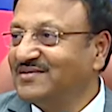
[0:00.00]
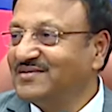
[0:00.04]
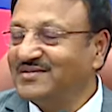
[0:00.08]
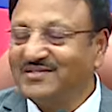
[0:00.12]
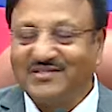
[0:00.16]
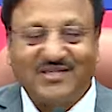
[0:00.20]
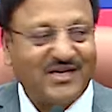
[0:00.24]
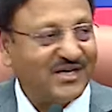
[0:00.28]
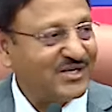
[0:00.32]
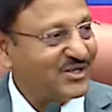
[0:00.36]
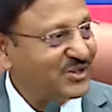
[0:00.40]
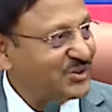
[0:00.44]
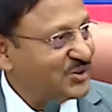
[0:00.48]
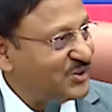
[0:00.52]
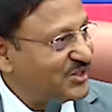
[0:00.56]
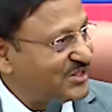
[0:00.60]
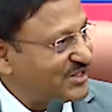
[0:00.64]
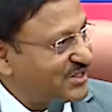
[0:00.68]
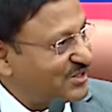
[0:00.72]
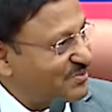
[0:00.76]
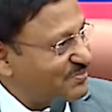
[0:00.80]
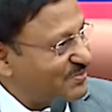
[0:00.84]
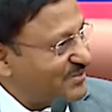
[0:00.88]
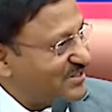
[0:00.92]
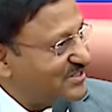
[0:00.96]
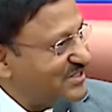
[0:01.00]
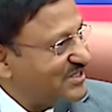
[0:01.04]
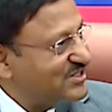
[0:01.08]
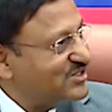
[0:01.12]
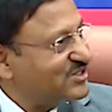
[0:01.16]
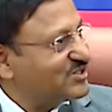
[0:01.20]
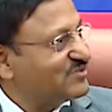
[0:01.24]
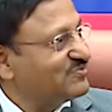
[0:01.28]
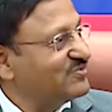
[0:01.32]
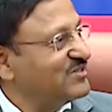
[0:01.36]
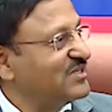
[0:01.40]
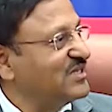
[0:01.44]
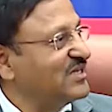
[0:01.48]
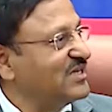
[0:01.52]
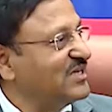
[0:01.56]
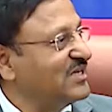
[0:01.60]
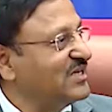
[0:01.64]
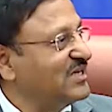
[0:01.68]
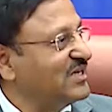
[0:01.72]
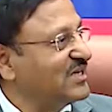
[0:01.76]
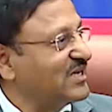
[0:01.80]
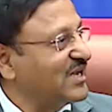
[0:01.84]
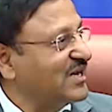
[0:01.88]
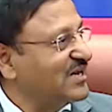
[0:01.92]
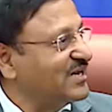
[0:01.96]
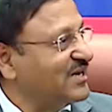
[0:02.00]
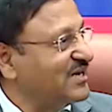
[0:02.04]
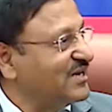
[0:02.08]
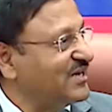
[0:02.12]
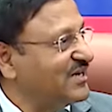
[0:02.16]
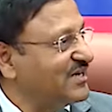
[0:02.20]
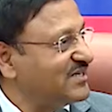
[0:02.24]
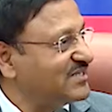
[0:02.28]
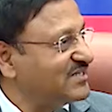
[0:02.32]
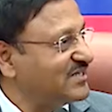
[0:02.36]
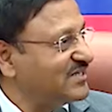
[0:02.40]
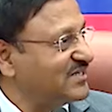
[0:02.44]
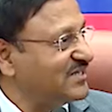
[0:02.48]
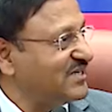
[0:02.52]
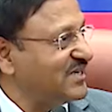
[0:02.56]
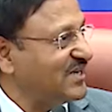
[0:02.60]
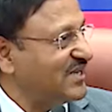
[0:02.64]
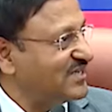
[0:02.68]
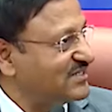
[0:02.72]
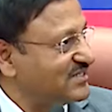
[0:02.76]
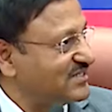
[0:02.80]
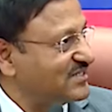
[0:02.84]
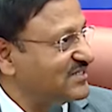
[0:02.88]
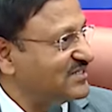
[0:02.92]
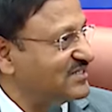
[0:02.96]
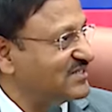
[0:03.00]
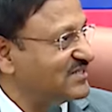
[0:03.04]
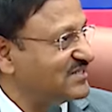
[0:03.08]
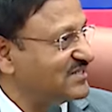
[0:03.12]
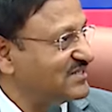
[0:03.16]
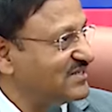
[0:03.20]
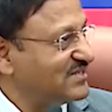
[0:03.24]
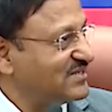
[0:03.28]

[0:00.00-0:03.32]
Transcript: That too in the presence of the candidates and their agents.